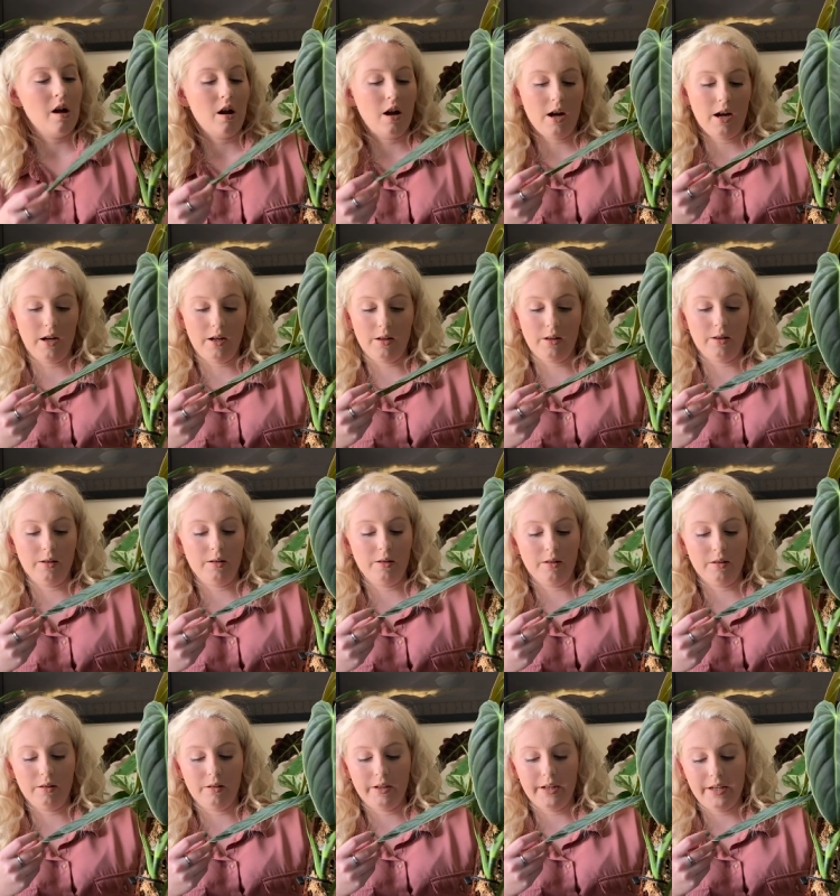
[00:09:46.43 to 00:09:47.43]

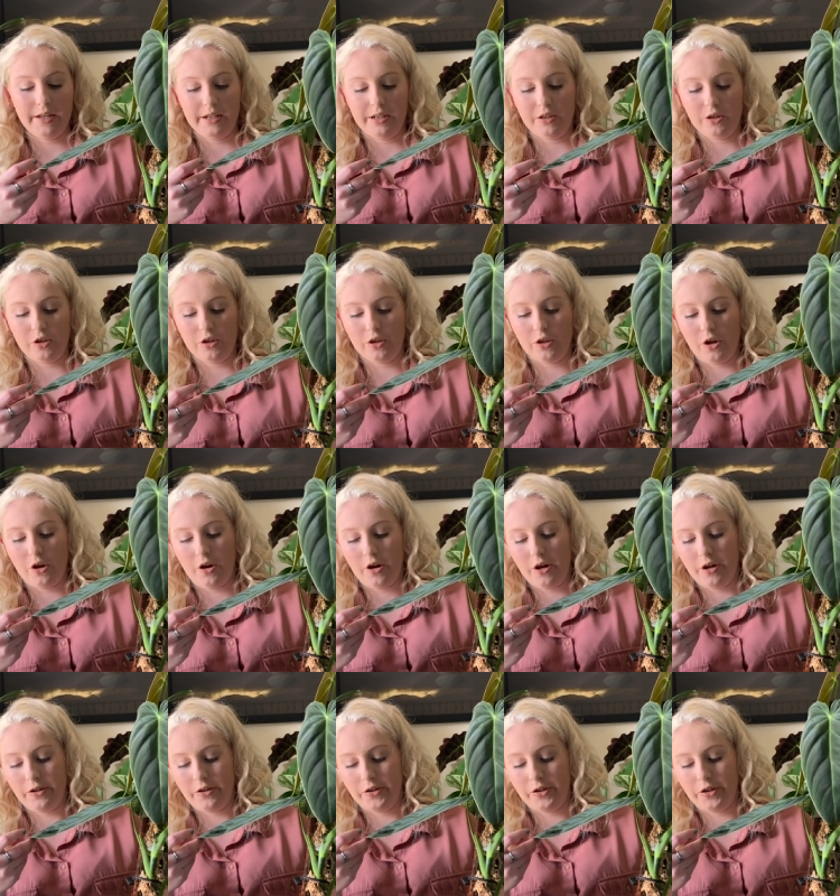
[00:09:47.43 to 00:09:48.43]
I'll
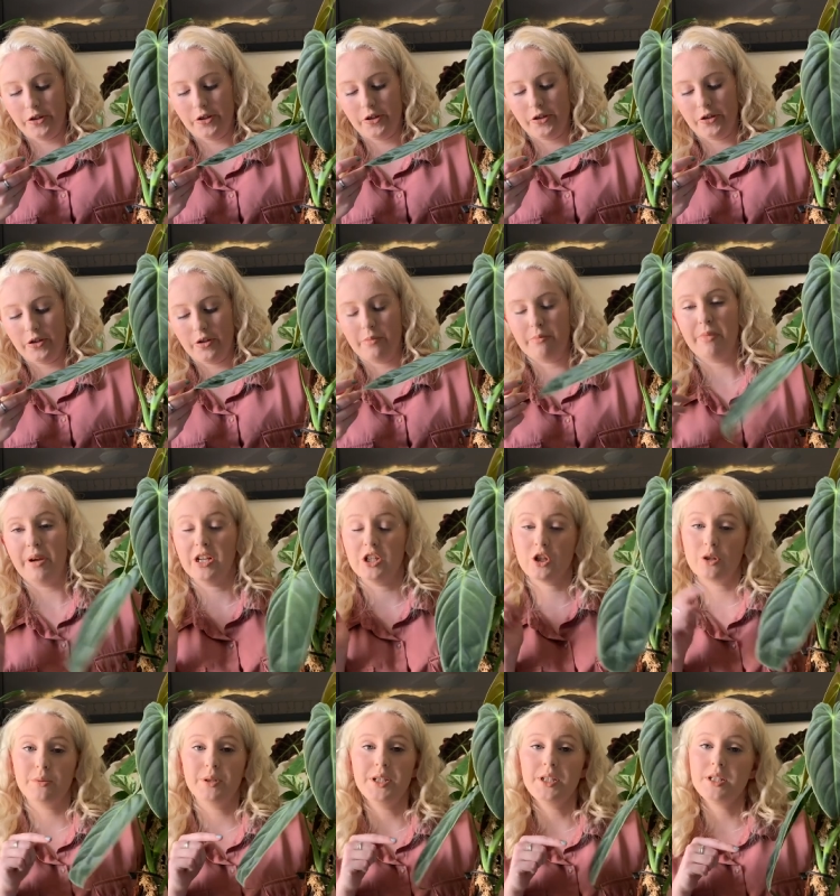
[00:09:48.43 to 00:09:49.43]
insert the
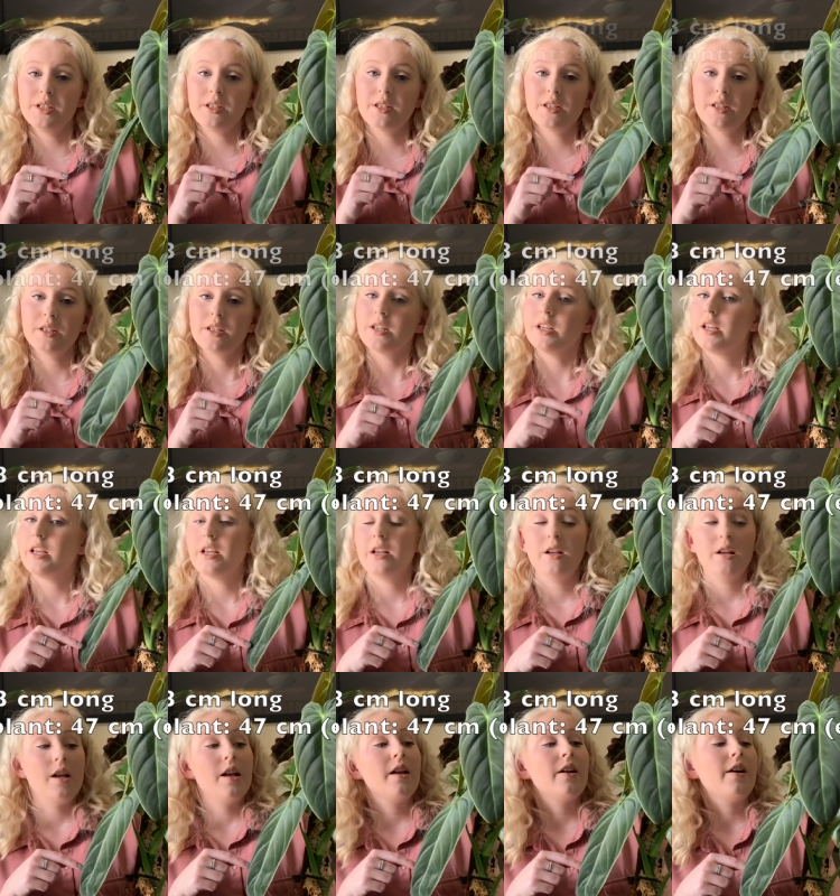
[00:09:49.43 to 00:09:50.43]
measurements
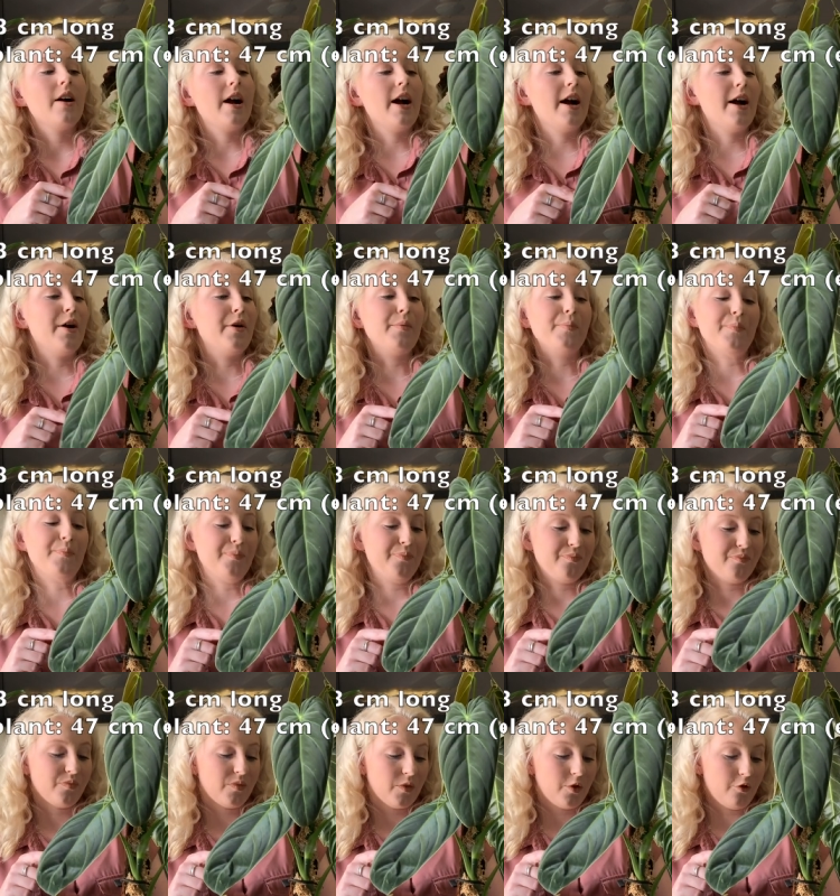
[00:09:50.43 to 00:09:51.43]
um,
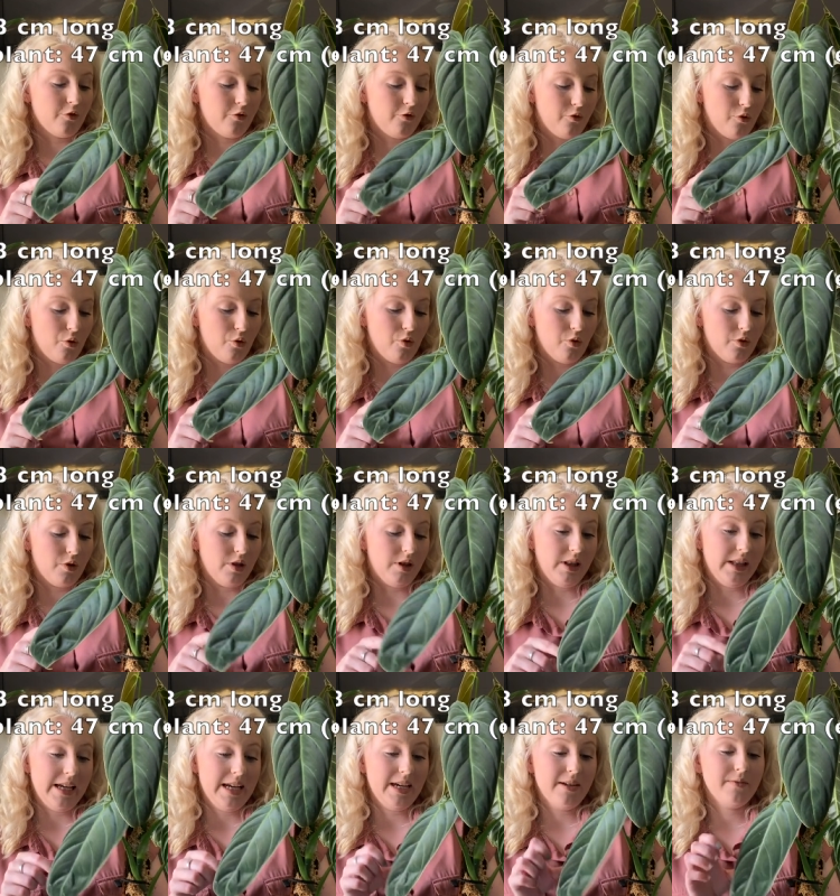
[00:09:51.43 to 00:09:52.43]
for the
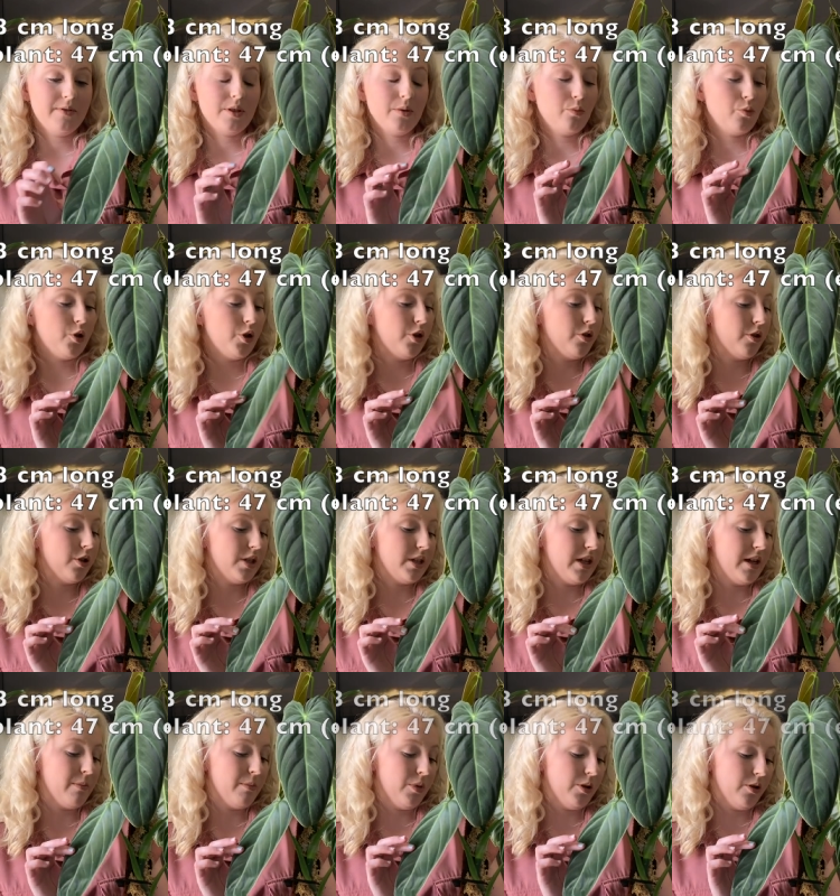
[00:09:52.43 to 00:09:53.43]
leaves and whatnot
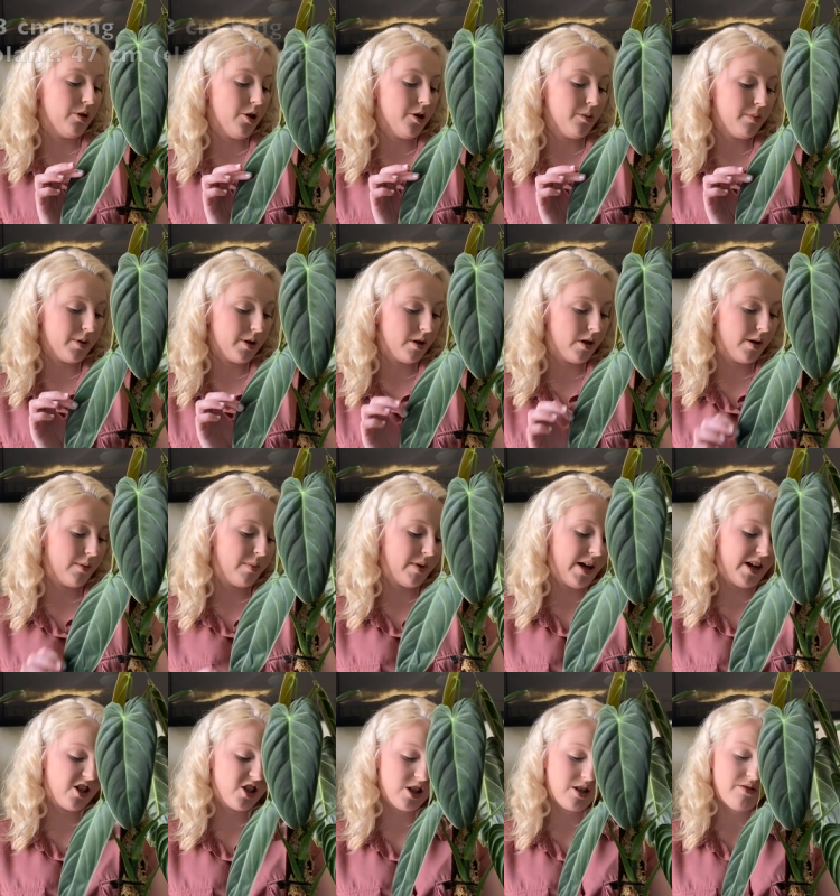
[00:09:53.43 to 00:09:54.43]
down below, but I'm
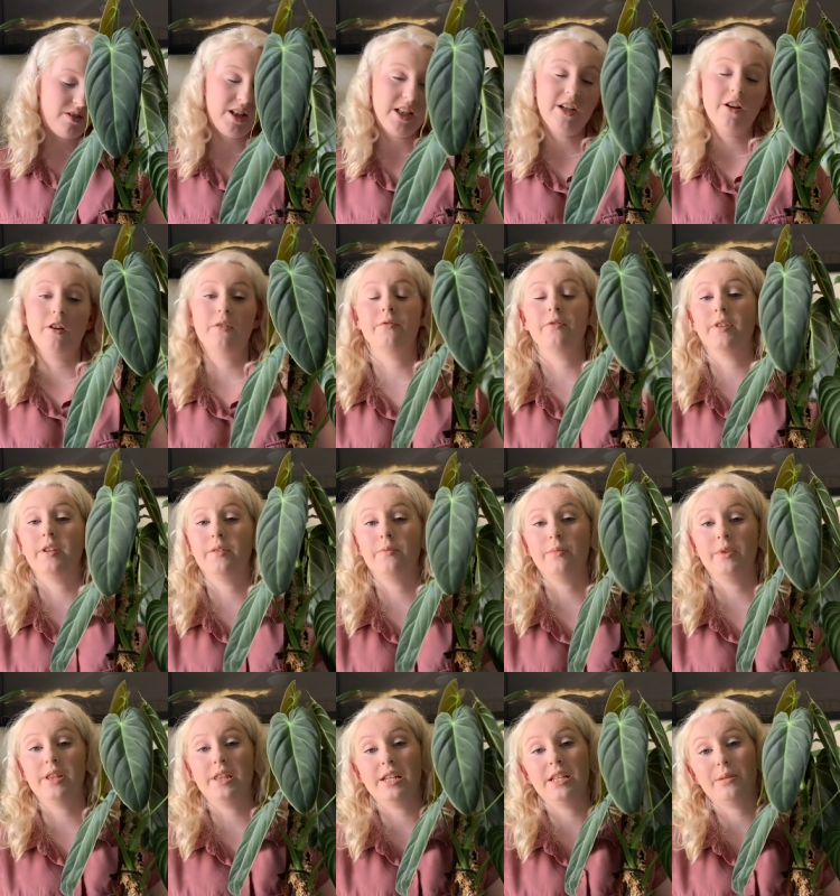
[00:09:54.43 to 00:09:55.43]
actually really confident
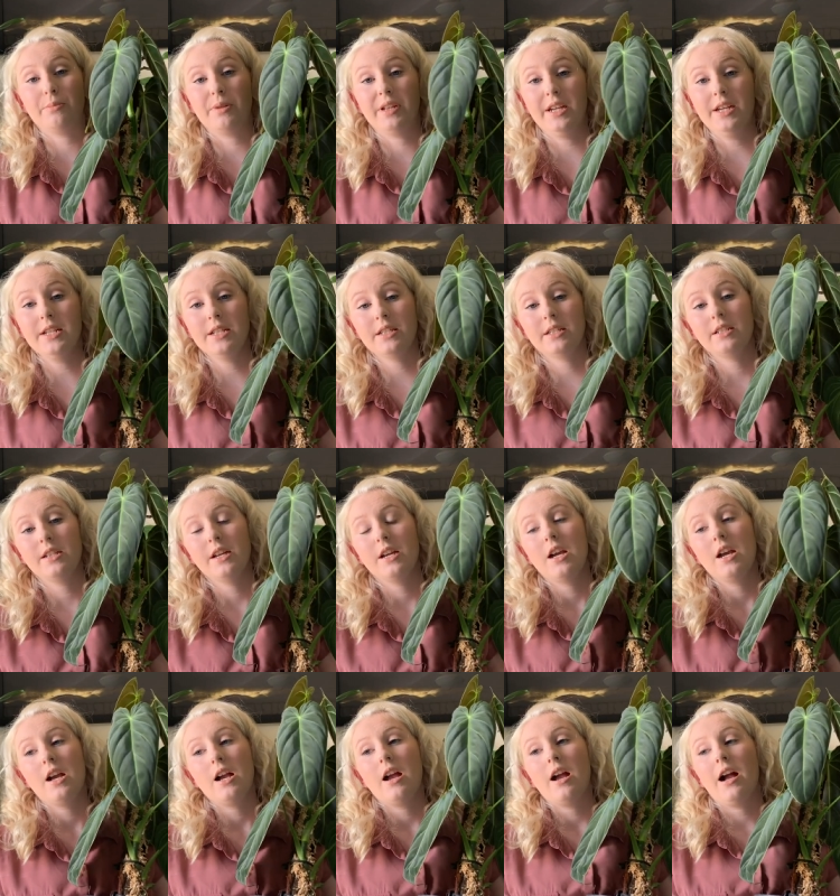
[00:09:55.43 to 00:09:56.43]
with this plant
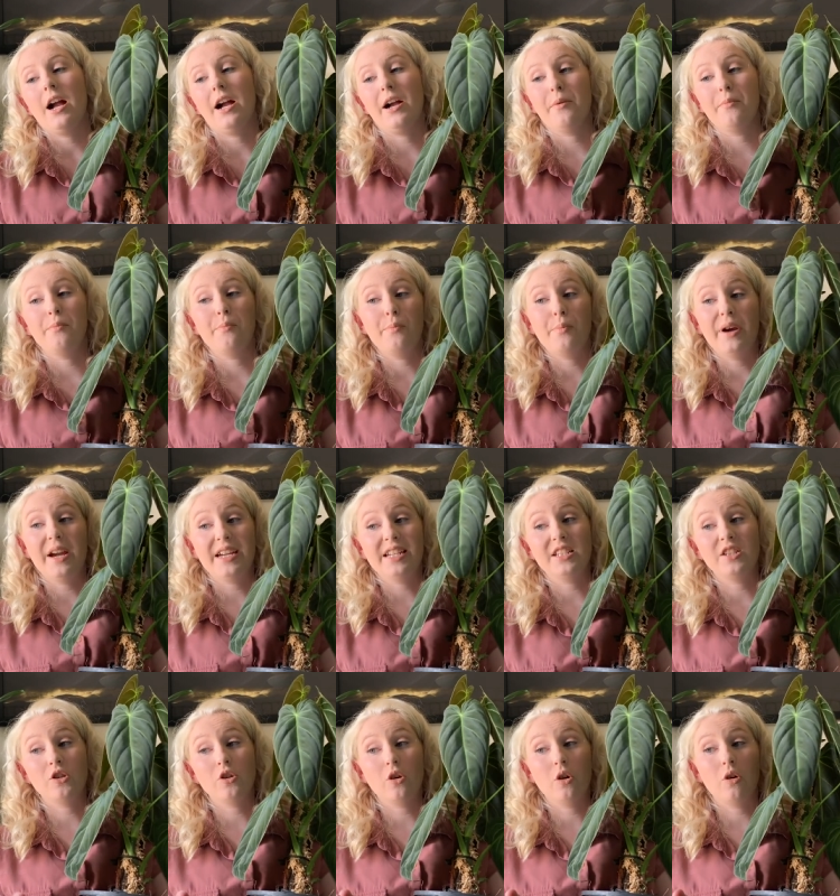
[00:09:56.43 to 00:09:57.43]
um,
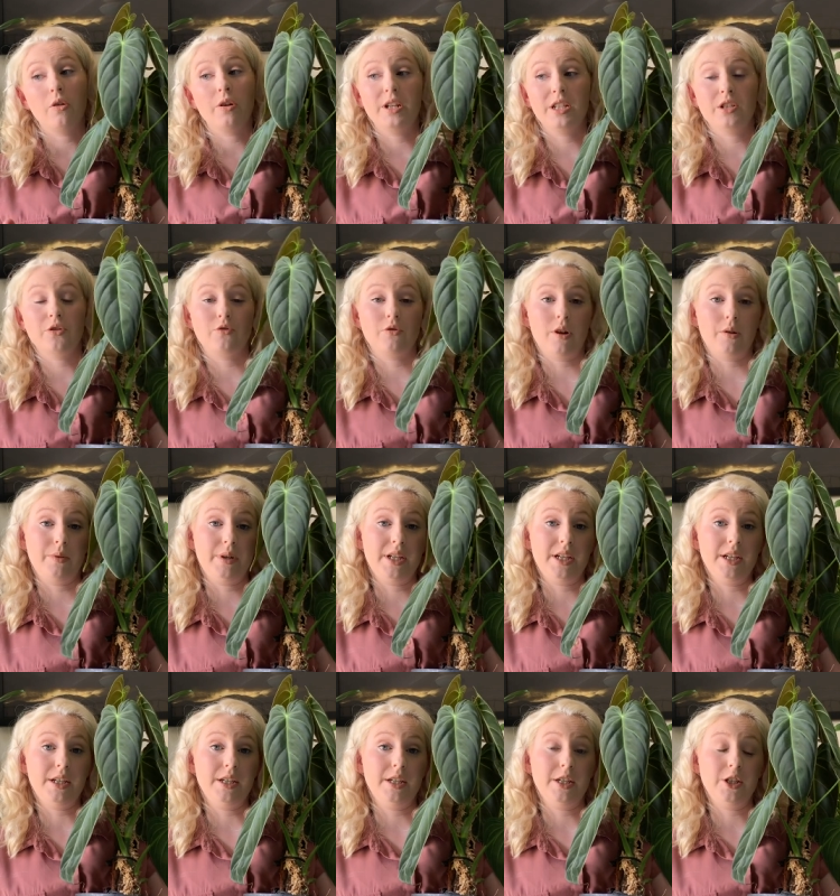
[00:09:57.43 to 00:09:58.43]
based on its growing
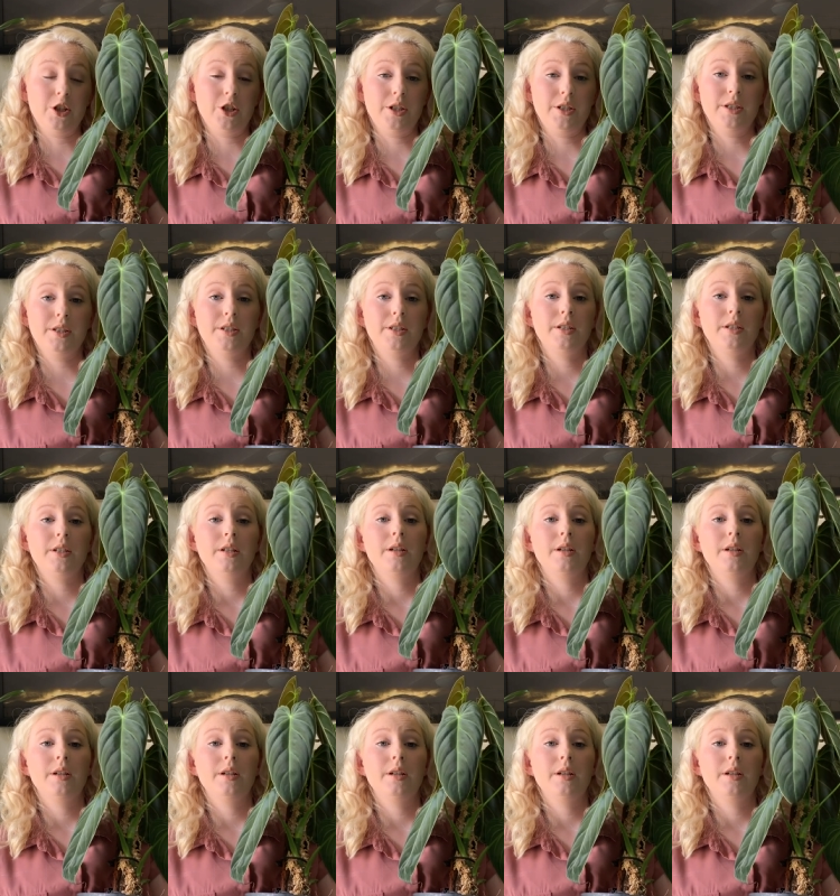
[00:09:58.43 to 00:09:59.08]
conditions.